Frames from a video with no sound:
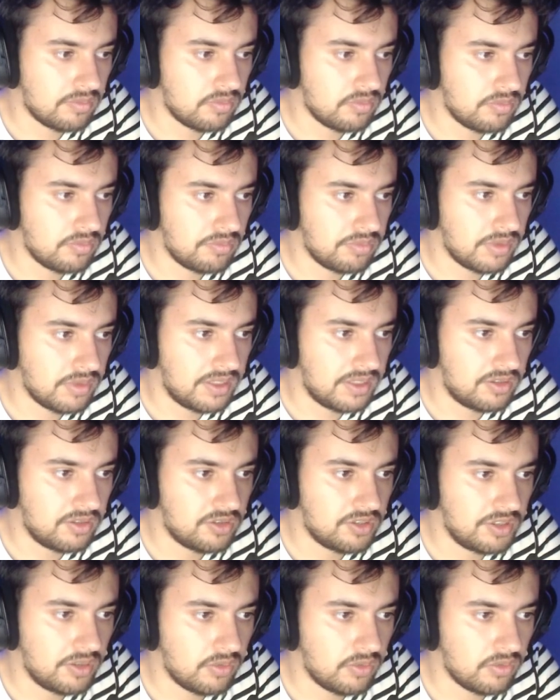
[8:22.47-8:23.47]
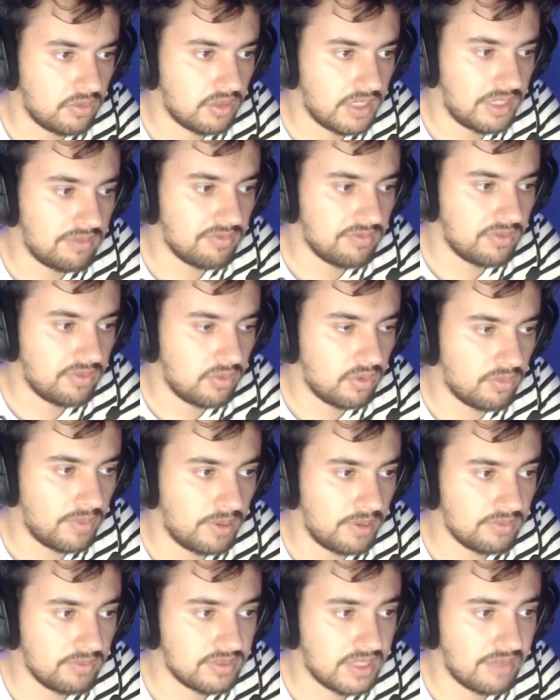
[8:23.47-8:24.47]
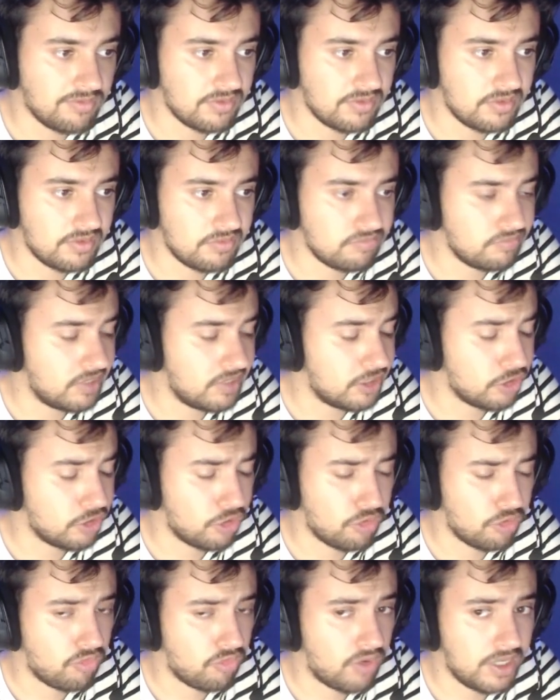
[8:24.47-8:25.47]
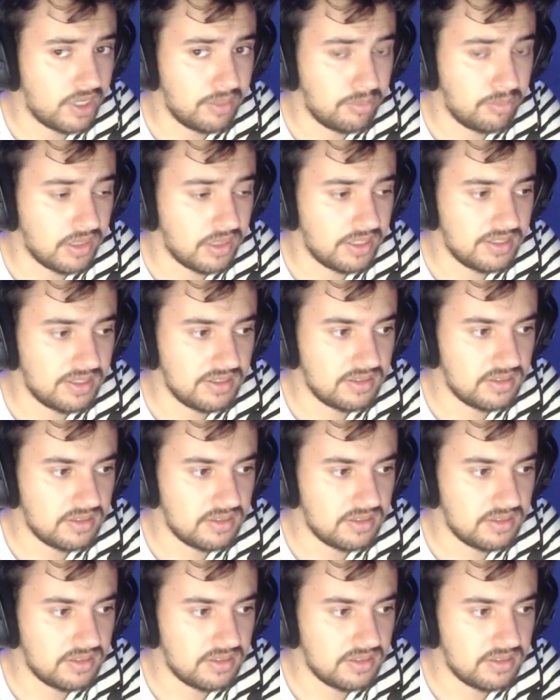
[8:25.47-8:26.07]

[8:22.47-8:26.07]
play She-Hulk and Infinite on round 7 is a great play.